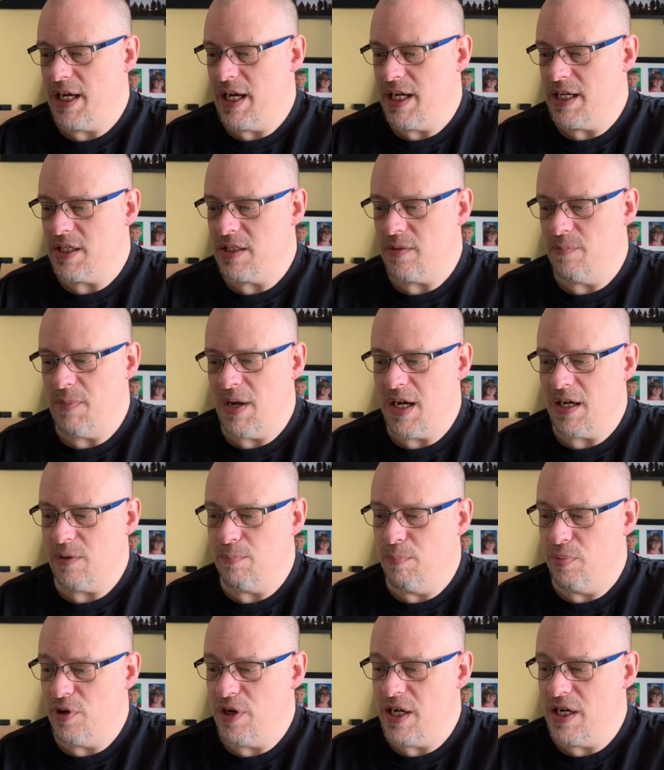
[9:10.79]
and to
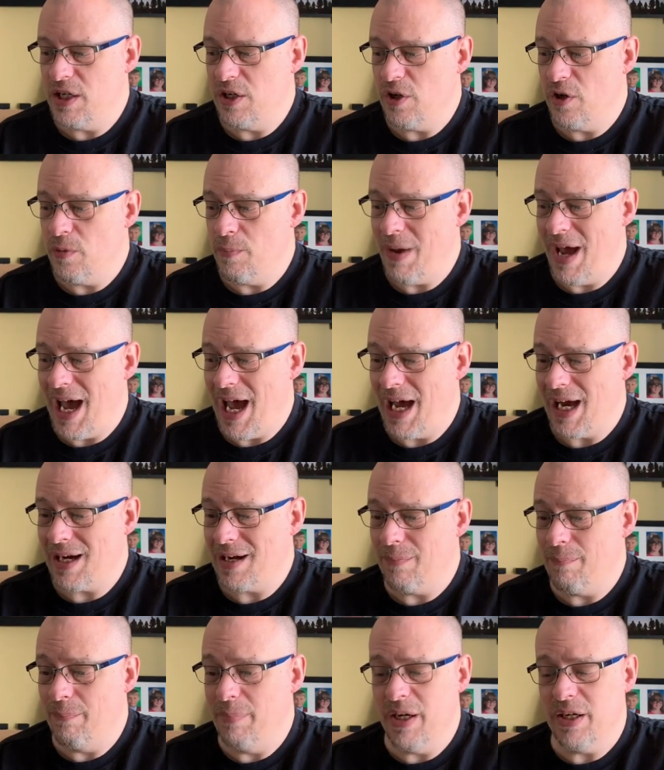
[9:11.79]
make Bree go back,
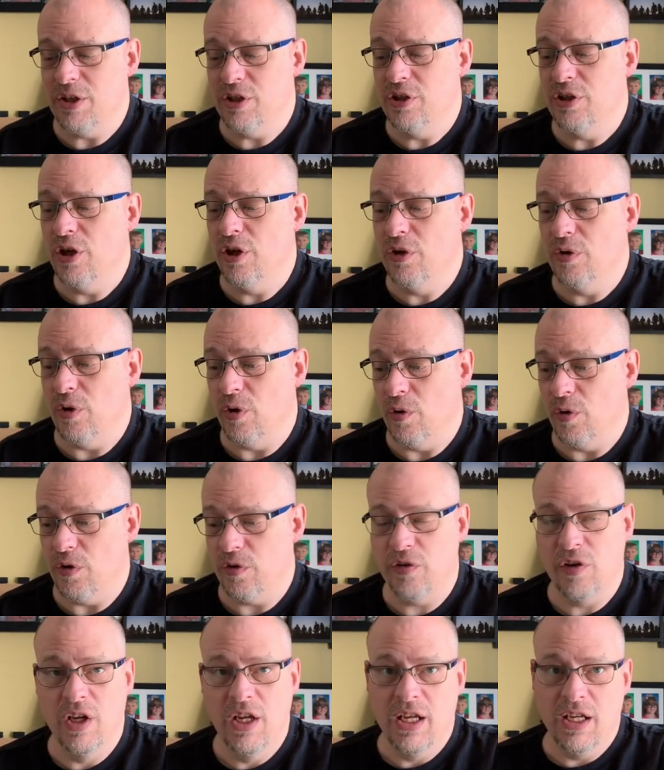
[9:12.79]
but no
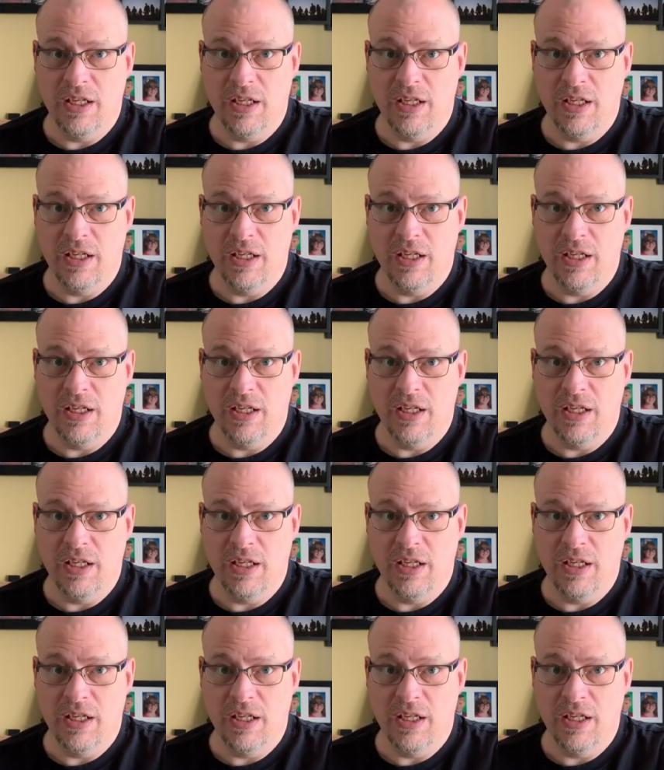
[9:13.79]
horse,